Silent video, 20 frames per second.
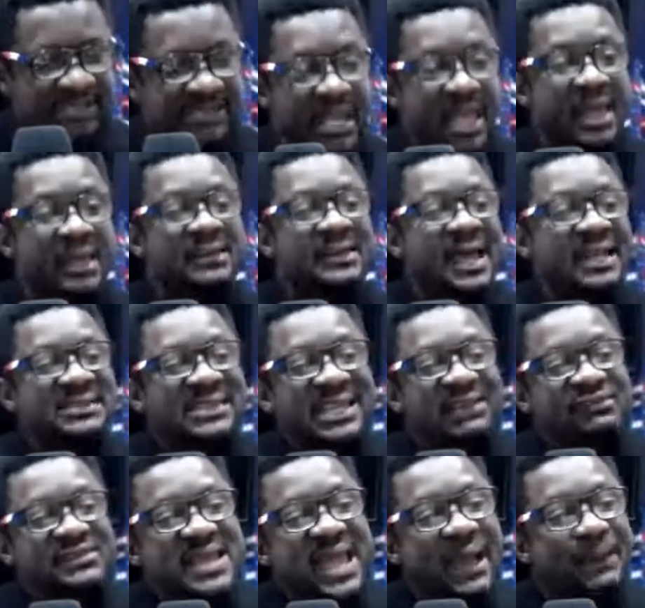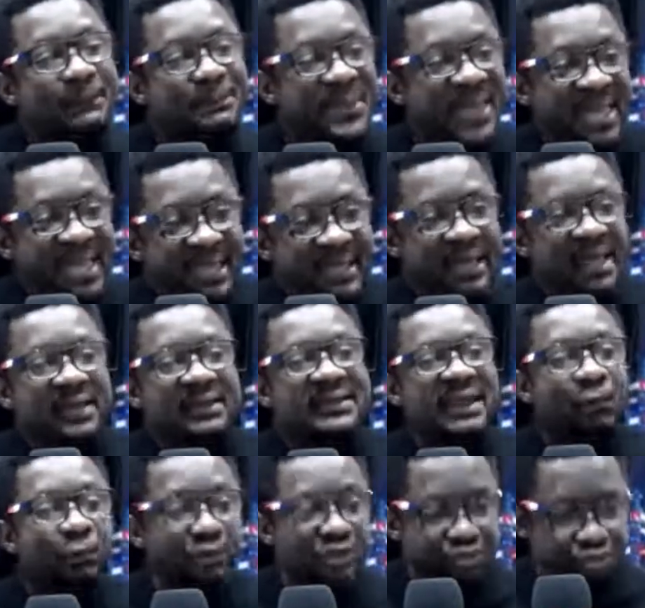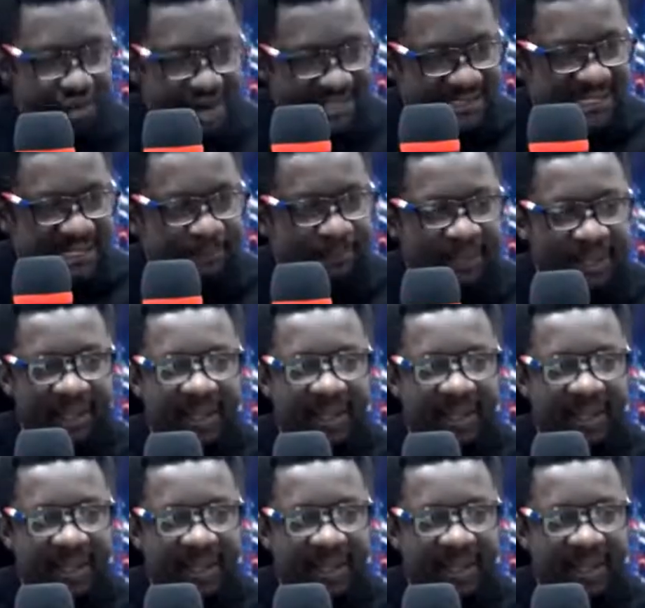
That if they are big, they will threaten me.